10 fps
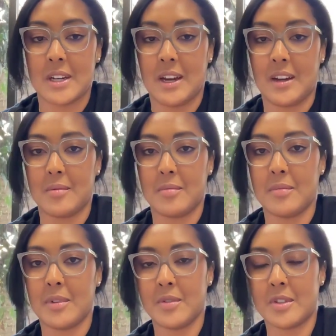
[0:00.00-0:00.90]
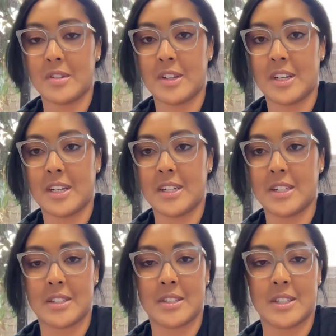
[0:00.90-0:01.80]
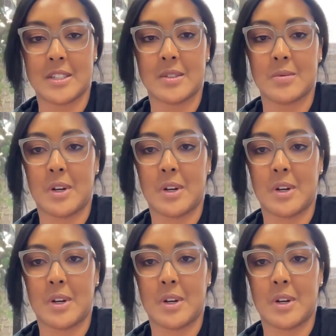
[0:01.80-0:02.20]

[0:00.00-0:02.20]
um, before you started getting your certs.